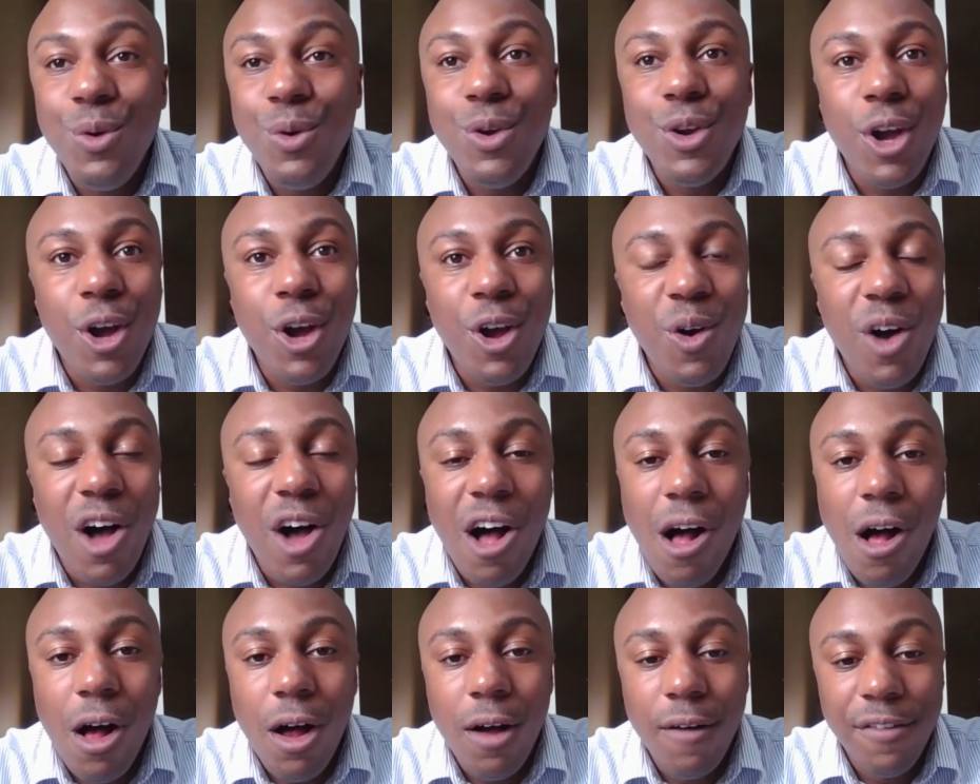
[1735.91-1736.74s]

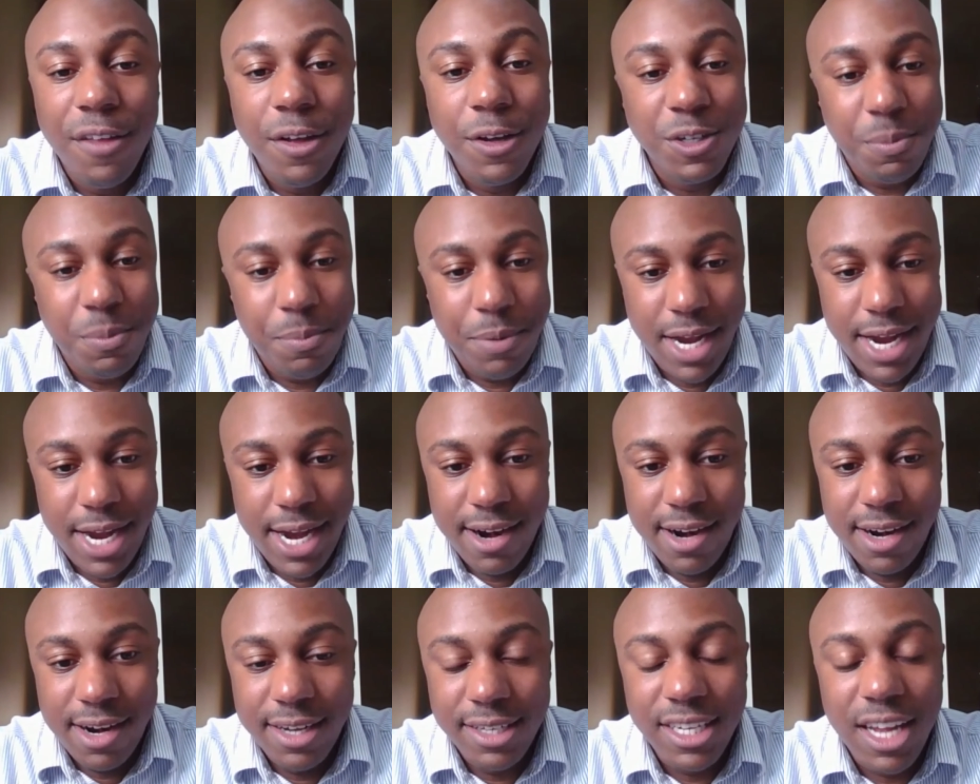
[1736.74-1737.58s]
All those
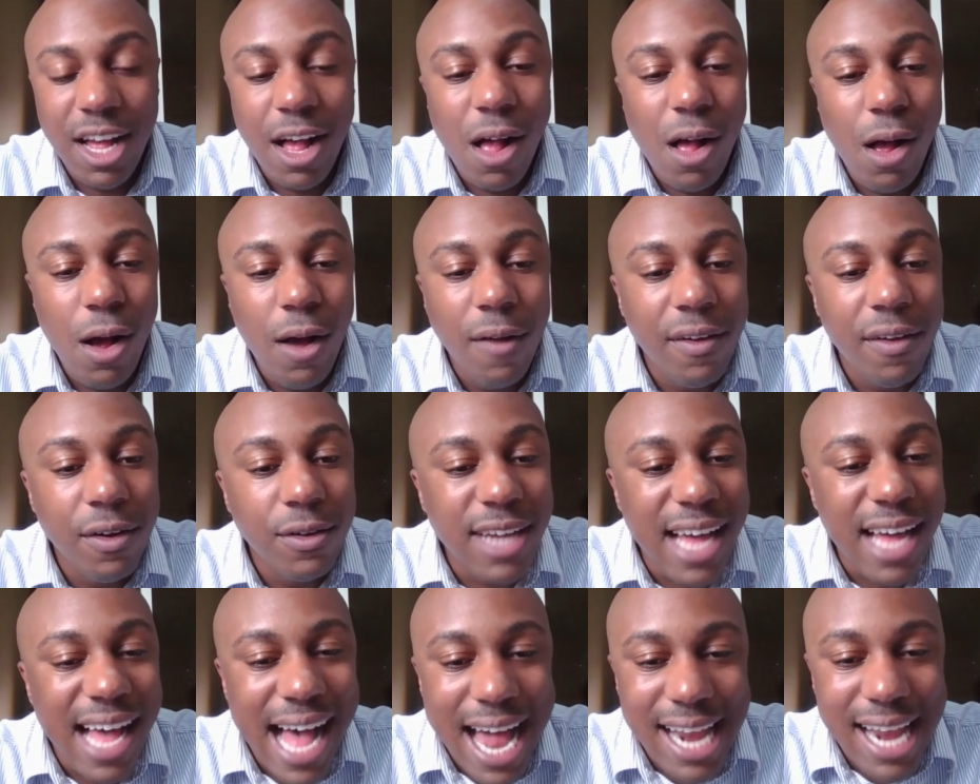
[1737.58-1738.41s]
parents, all those
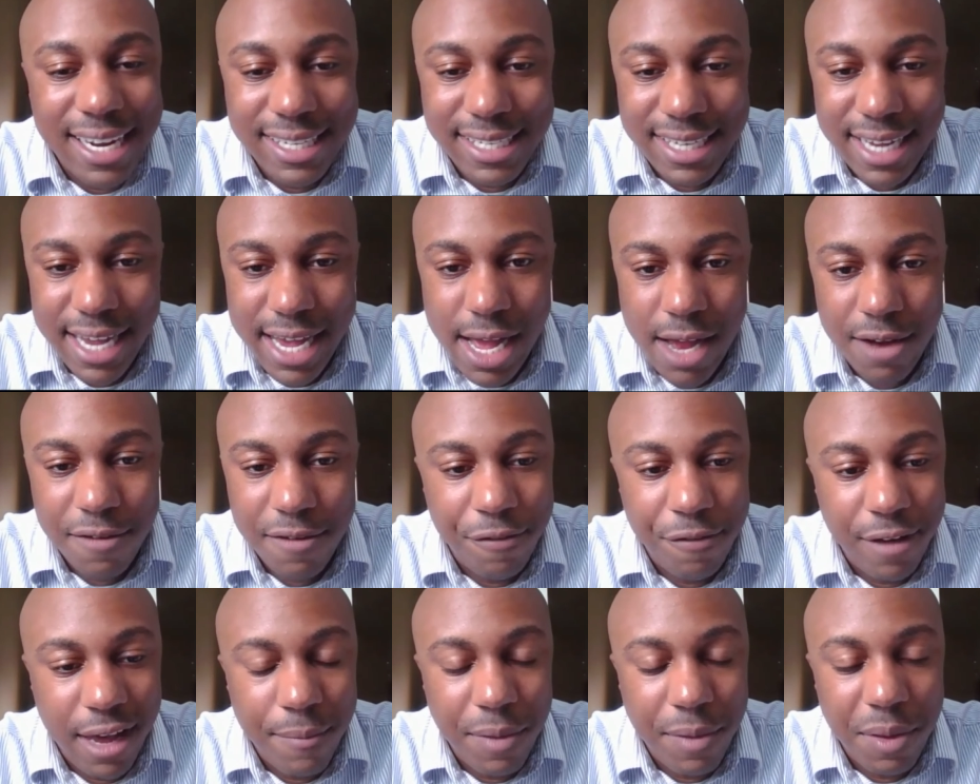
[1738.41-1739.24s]
out-of-town
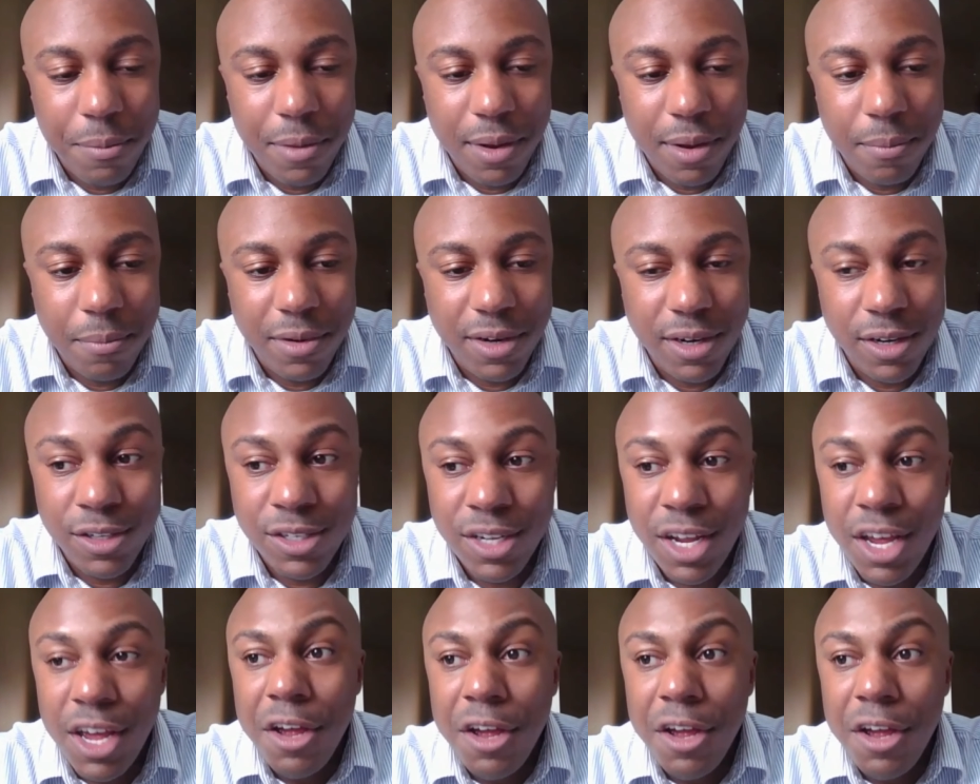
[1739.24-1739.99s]
family members,